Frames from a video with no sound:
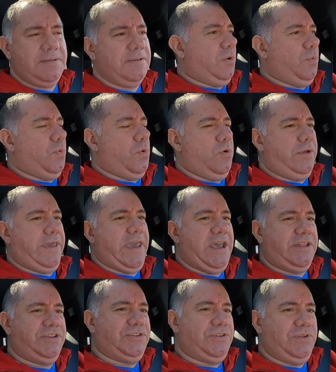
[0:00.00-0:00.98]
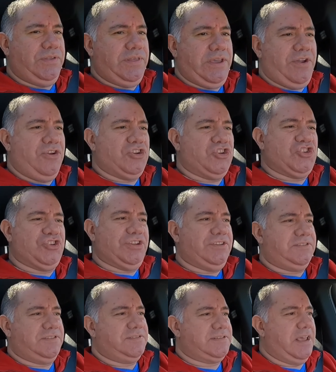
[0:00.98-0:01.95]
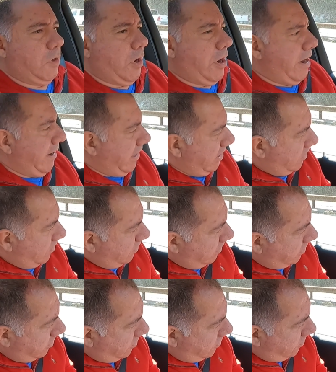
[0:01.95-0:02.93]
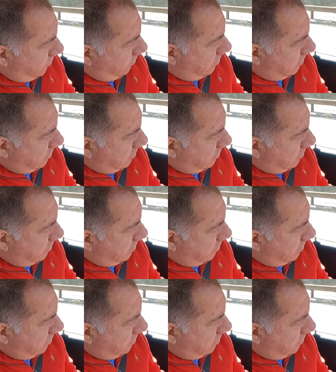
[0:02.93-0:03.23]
And we'll catch you there in just a second. All right, here we go.